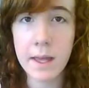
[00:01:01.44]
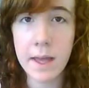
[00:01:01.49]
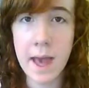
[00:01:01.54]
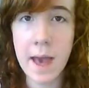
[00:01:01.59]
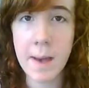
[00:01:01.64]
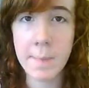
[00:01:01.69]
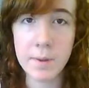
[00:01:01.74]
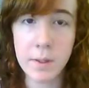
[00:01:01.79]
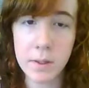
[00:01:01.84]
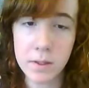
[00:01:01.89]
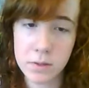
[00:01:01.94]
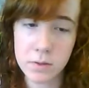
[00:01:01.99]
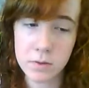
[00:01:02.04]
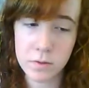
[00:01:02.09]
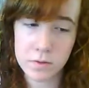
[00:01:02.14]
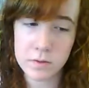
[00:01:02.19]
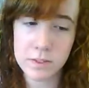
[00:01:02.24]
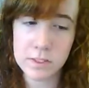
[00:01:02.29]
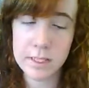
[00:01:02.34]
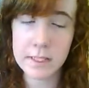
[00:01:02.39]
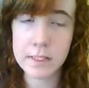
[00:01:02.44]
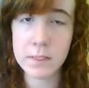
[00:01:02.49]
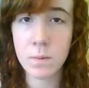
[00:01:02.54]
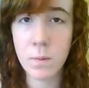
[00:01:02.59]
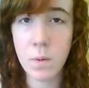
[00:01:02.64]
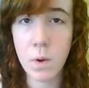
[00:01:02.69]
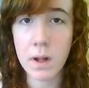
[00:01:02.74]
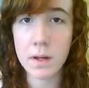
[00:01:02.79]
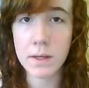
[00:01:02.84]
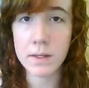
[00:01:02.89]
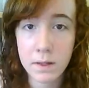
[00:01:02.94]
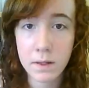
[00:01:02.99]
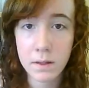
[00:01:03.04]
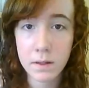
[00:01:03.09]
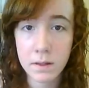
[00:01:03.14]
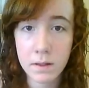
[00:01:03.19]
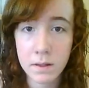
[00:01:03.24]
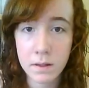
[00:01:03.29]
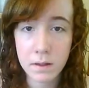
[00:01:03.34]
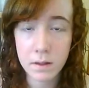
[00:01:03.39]
it happens sort of season 1.
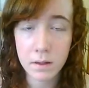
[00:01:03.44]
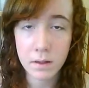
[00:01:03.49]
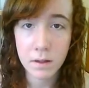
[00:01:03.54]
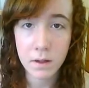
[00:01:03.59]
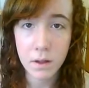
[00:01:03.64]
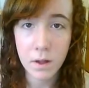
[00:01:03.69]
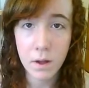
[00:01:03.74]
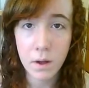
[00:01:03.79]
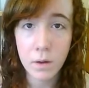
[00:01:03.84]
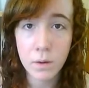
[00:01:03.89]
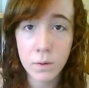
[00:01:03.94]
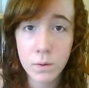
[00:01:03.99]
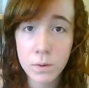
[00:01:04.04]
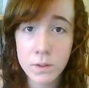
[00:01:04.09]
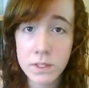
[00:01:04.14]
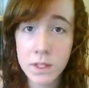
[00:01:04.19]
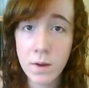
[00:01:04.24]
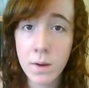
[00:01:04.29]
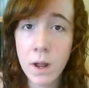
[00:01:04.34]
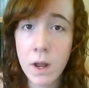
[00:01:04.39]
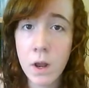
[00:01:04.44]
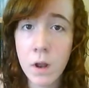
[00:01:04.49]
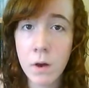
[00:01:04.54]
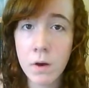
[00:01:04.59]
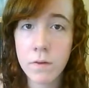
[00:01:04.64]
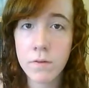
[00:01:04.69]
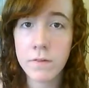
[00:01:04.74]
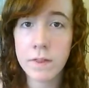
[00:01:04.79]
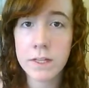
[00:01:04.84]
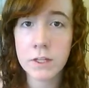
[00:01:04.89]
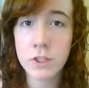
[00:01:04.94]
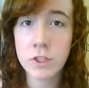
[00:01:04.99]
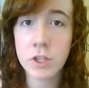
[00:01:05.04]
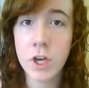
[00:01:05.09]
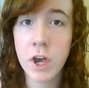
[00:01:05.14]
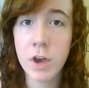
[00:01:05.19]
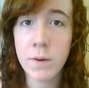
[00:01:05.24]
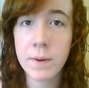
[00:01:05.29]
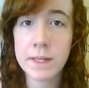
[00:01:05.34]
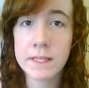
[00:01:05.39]
Also, a lot of this
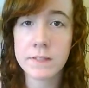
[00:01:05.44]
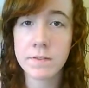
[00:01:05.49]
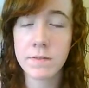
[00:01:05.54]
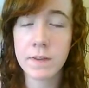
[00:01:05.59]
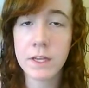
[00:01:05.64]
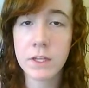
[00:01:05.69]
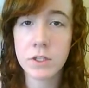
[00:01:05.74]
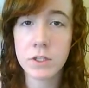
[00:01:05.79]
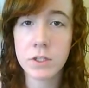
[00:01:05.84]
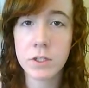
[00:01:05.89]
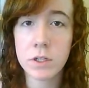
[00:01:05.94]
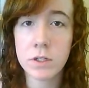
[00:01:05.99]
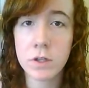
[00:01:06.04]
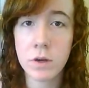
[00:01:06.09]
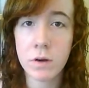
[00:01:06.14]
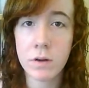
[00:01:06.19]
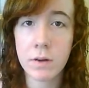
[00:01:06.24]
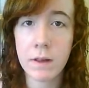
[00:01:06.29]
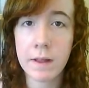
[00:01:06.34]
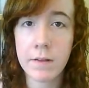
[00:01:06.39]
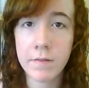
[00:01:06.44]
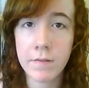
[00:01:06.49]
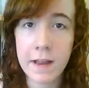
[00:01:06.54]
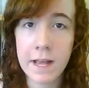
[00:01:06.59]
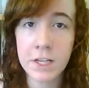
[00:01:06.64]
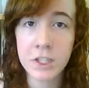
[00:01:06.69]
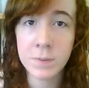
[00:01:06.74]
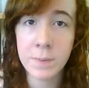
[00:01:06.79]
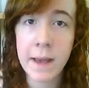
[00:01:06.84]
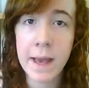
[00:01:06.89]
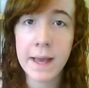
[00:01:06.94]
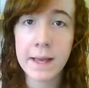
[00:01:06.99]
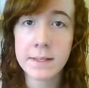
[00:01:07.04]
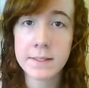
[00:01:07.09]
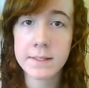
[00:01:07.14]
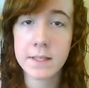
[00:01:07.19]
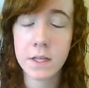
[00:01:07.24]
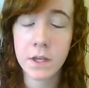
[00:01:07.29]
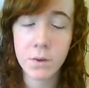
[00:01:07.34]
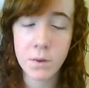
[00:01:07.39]
show is featured on like flashbacks,
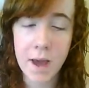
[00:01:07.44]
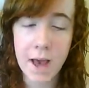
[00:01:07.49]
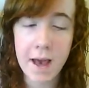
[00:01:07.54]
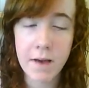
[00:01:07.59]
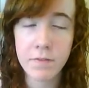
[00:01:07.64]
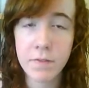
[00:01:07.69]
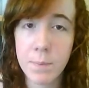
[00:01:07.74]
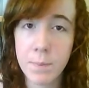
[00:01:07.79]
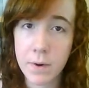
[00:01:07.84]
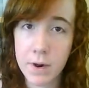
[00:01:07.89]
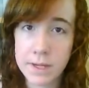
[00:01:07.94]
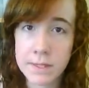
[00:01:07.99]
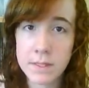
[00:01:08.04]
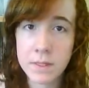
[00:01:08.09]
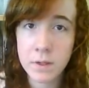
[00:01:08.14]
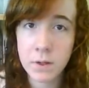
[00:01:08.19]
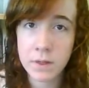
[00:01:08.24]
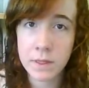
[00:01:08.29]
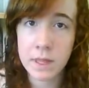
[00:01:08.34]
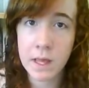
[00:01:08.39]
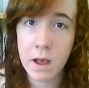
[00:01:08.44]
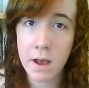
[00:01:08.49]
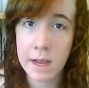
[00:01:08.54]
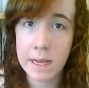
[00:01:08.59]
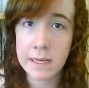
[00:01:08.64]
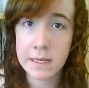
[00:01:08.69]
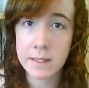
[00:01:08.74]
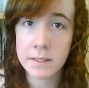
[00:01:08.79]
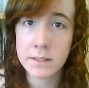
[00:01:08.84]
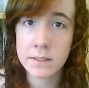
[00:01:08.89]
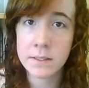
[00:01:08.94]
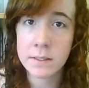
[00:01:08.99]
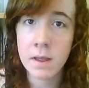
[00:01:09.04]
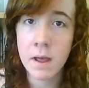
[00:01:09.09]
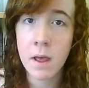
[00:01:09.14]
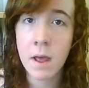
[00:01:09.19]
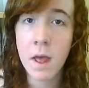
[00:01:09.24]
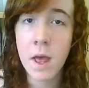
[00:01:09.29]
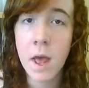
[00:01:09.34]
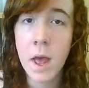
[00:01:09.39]
so you'll have the present on the island,
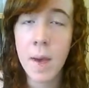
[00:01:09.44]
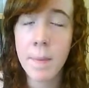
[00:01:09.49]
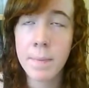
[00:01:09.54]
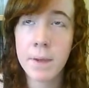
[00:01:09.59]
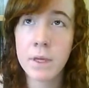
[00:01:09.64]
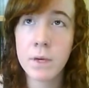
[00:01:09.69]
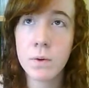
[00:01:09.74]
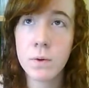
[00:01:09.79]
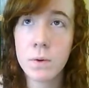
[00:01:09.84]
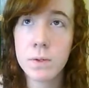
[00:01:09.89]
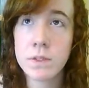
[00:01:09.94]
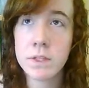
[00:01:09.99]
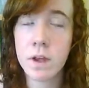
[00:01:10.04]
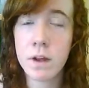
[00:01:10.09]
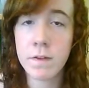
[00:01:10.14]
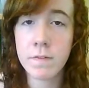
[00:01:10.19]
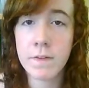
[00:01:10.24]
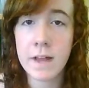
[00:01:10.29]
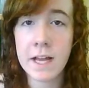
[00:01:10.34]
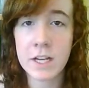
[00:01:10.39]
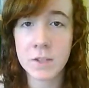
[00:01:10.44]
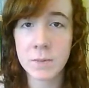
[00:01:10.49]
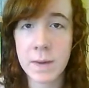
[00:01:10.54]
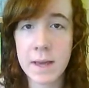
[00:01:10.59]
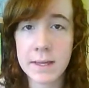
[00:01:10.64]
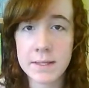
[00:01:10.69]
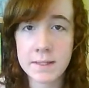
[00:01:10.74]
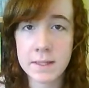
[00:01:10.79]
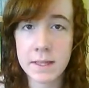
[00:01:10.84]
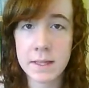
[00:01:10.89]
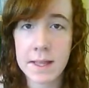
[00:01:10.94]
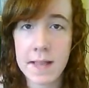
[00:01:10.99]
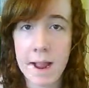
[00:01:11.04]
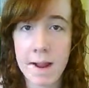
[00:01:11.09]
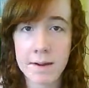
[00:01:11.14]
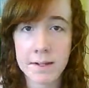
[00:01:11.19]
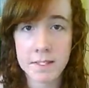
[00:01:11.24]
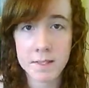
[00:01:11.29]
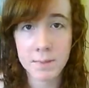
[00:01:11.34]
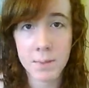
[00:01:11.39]
but you'll also have flashbacks to the
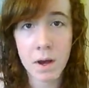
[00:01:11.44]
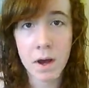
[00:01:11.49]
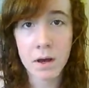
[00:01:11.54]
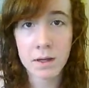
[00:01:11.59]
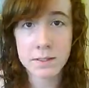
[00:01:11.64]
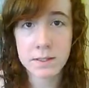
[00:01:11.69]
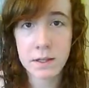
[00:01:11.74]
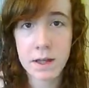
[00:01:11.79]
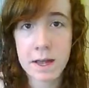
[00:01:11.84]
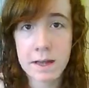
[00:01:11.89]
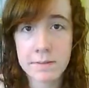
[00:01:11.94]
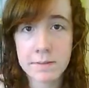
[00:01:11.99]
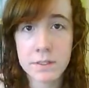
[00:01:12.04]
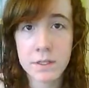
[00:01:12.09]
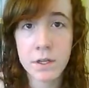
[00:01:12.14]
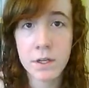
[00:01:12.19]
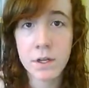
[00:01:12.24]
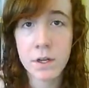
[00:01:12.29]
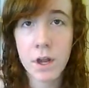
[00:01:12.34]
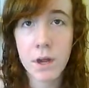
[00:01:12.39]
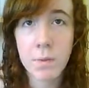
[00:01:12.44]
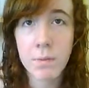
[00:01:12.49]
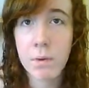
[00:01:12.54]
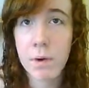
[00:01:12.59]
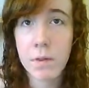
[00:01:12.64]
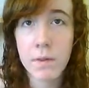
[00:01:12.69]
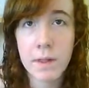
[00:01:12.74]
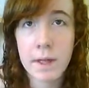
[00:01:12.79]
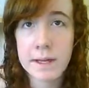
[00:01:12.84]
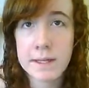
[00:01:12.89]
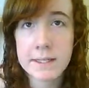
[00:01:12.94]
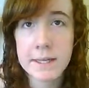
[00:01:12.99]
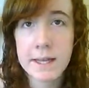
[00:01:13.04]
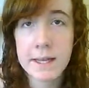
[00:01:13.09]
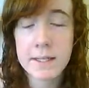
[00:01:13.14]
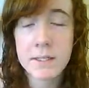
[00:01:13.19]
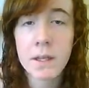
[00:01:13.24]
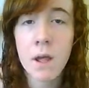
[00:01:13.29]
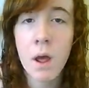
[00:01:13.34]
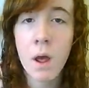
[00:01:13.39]
characters' past lives, so you know what they
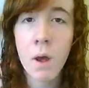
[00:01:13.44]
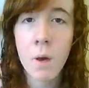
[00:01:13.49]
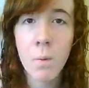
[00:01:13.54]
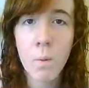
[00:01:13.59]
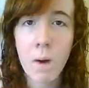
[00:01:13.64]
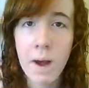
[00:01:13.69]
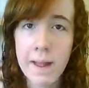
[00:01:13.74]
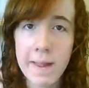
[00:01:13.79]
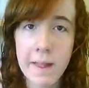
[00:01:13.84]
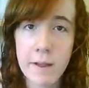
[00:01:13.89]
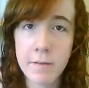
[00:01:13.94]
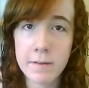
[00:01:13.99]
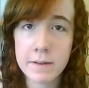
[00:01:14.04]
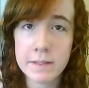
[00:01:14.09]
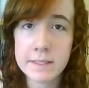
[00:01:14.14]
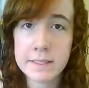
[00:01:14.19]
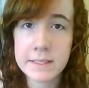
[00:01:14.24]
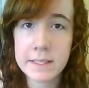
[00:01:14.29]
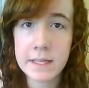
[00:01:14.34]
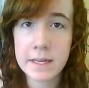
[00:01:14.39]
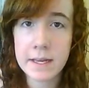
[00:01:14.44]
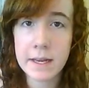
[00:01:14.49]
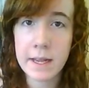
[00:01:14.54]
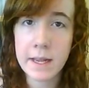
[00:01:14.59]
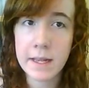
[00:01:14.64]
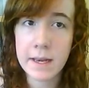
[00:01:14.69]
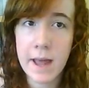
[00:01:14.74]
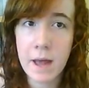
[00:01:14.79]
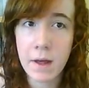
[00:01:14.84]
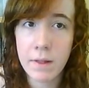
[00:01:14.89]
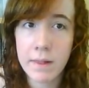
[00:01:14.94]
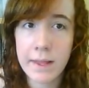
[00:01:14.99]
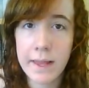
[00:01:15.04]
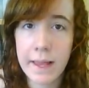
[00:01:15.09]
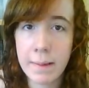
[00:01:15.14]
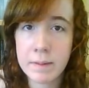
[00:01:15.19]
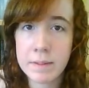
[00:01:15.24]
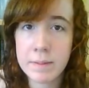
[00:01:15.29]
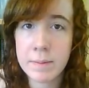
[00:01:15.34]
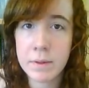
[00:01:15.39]
did, why they were in Sydney, and how they
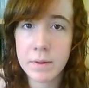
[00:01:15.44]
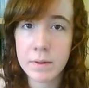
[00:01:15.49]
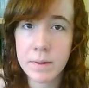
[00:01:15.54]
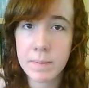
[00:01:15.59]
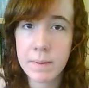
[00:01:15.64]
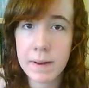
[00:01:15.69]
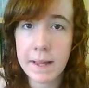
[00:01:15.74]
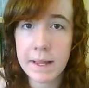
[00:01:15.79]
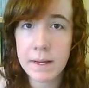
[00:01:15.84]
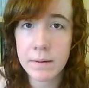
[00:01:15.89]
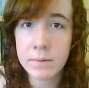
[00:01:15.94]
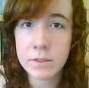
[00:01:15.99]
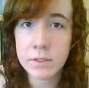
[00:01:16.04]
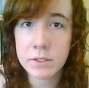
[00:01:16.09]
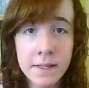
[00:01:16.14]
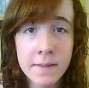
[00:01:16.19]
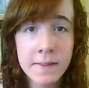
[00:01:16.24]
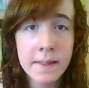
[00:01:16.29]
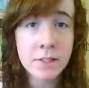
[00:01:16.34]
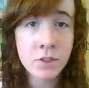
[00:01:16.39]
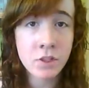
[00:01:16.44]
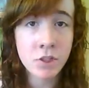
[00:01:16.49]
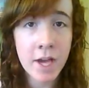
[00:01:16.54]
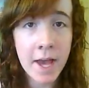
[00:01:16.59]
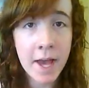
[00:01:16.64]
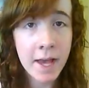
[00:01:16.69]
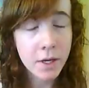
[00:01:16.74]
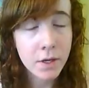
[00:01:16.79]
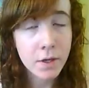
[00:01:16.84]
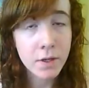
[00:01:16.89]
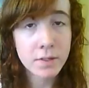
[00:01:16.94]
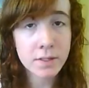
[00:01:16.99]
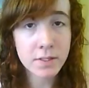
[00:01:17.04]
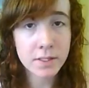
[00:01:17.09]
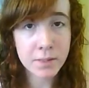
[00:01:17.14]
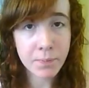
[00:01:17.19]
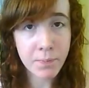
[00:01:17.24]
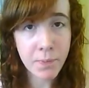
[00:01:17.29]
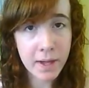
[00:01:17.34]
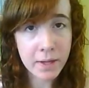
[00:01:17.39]
came to be on the plane. So there's Jack, who's a
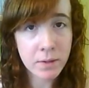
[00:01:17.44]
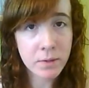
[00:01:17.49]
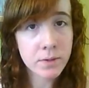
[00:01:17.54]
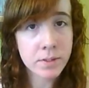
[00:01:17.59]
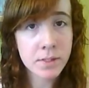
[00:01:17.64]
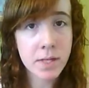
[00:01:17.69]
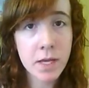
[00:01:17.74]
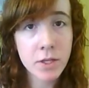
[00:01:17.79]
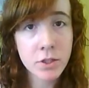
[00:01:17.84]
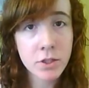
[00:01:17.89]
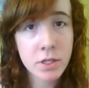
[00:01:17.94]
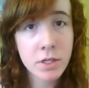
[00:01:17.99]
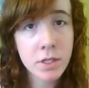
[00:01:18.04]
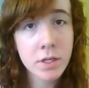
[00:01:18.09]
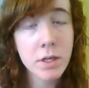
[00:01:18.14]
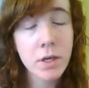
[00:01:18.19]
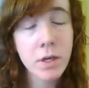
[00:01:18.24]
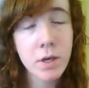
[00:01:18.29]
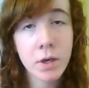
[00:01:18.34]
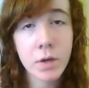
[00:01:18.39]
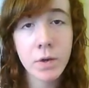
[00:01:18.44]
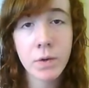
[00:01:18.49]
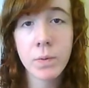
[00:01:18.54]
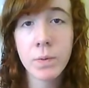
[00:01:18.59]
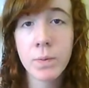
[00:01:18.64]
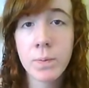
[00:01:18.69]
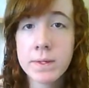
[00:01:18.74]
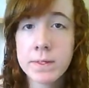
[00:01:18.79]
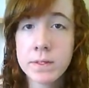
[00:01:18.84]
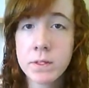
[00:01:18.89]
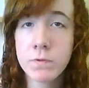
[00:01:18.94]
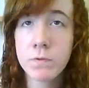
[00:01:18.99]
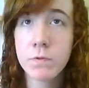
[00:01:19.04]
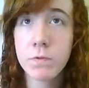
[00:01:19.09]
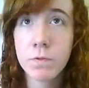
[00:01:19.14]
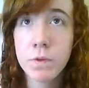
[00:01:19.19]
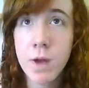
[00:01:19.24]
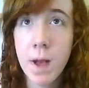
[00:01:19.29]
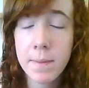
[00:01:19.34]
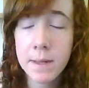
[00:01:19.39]
spinal surgeon who was
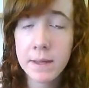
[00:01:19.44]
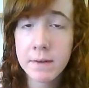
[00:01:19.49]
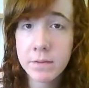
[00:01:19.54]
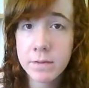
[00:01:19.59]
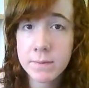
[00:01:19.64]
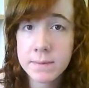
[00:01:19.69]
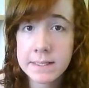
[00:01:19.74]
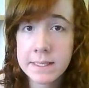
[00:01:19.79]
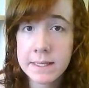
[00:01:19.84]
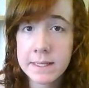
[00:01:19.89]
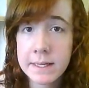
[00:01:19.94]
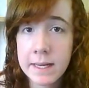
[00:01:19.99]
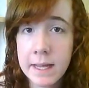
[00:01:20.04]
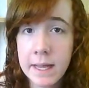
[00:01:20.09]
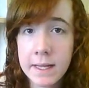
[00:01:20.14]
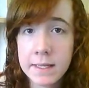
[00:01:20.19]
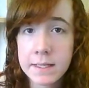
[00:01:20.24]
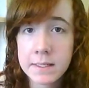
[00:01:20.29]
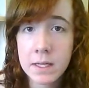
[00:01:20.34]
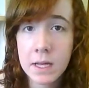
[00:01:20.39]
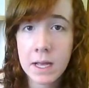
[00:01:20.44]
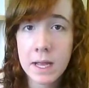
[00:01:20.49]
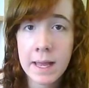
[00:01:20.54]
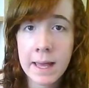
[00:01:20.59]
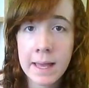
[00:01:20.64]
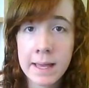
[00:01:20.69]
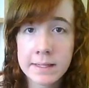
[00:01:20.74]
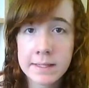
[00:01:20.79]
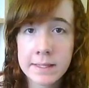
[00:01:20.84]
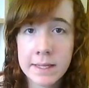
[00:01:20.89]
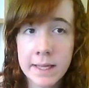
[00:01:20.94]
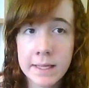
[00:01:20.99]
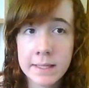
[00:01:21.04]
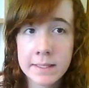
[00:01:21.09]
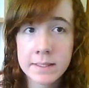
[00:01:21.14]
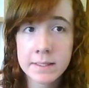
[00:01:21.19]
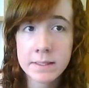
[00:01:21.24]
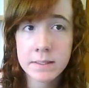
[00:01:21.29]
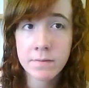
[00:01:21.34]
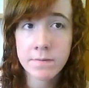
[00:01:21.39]
coming from Sydney to collect his
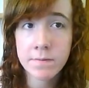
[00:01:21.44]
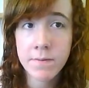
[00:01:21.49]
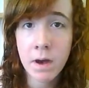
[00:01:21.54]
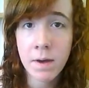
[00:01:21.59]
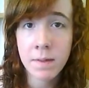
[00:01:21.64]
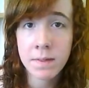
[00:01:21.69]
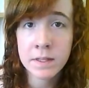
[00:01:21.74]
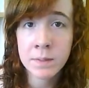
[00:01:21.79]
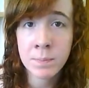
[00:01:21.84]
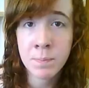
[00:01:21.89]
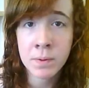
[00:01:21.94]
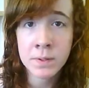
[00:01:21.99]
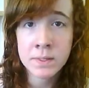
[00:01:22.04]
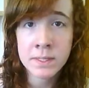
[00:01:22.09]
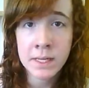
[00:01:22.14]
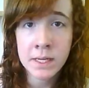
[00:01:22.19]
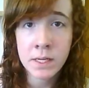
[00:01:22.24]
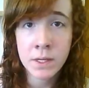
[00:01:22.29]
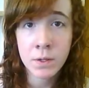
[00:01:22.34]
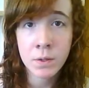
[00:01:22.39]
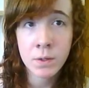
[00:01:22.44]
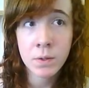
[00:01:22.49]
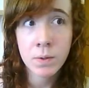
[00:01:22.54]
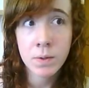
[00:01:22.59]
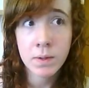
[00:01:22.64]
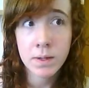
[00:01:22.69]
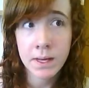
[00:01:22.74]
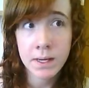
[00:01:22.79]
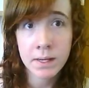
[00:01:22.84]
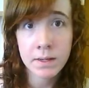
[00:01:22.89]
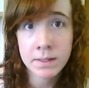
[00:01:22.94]
father's body, his